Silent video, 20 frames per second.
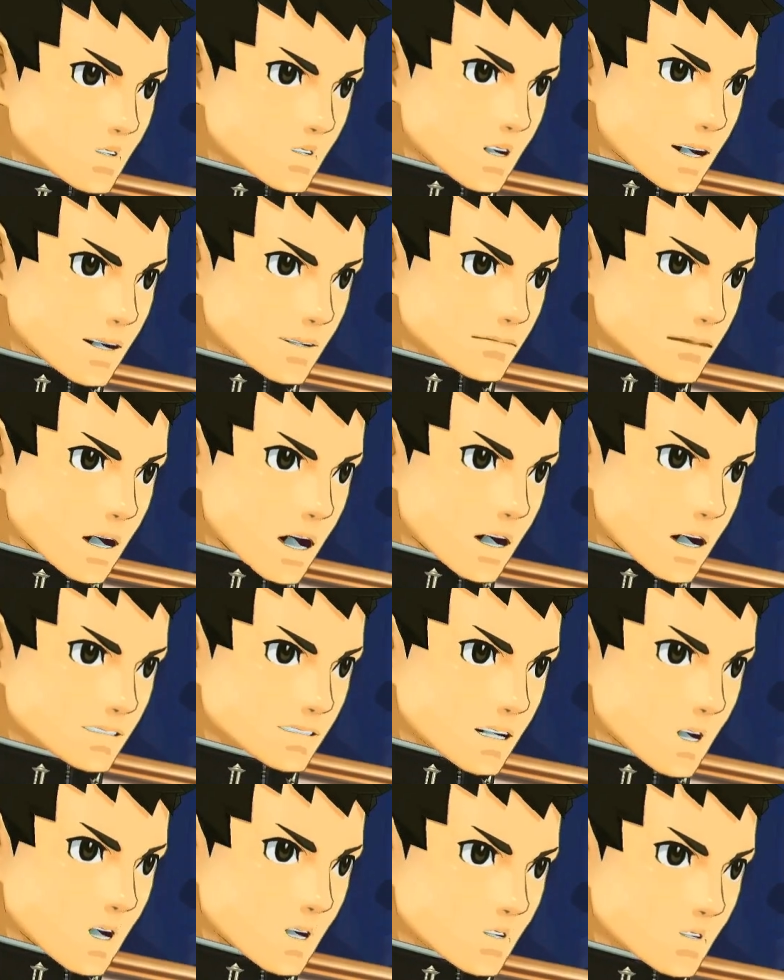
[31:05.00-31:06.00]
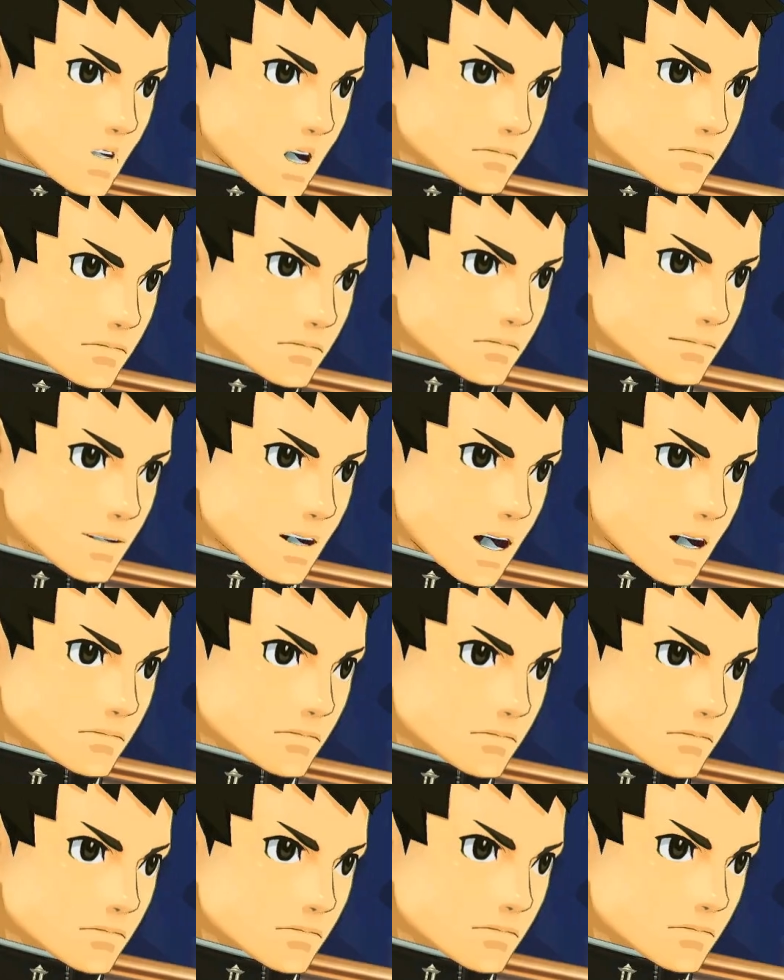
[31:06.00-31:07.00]
is revealed by information in the court record,
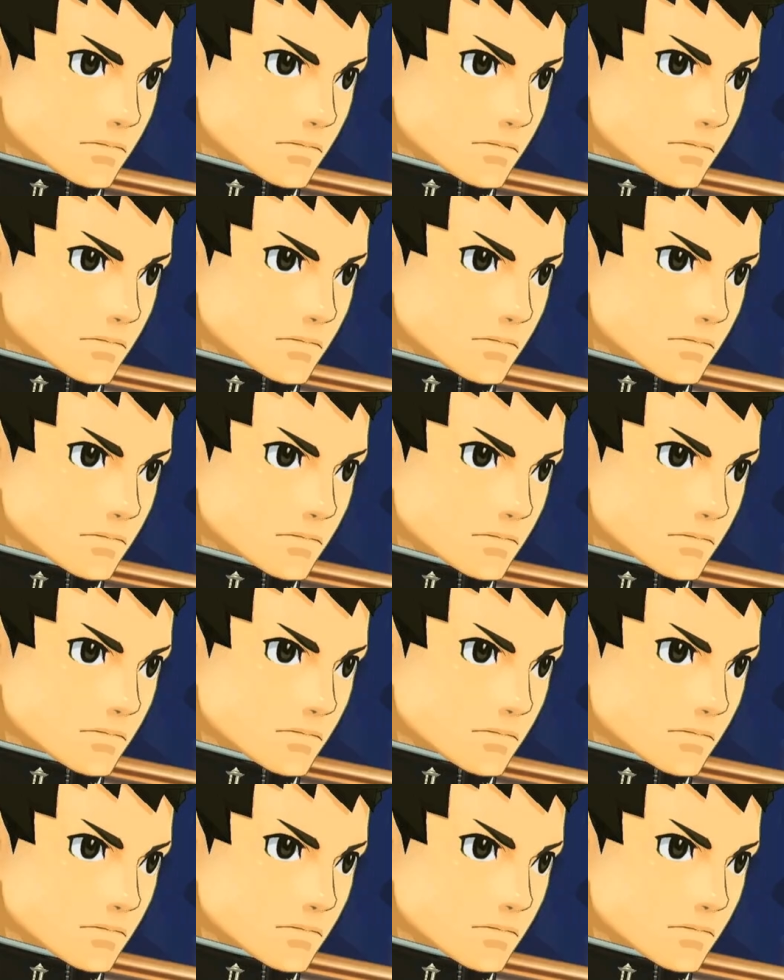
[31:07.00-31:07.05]
I